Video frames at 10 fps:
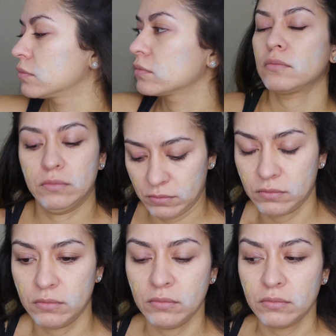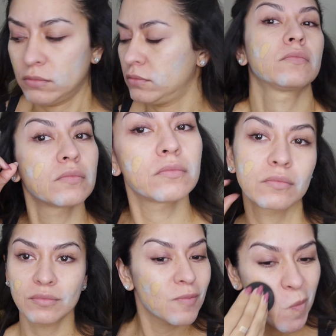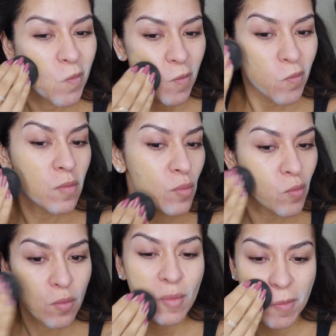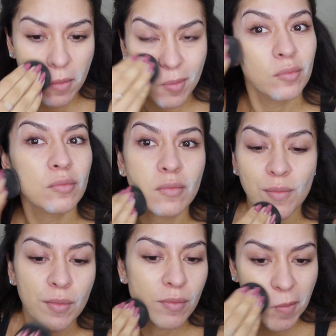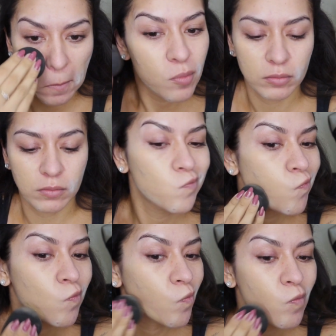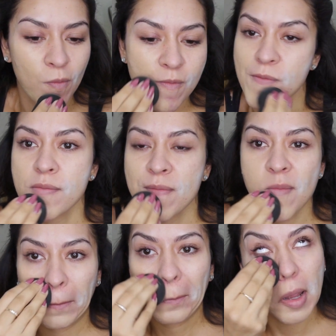This is my Lancome Tint Idol foundation mixed with my NARS All Day Weightless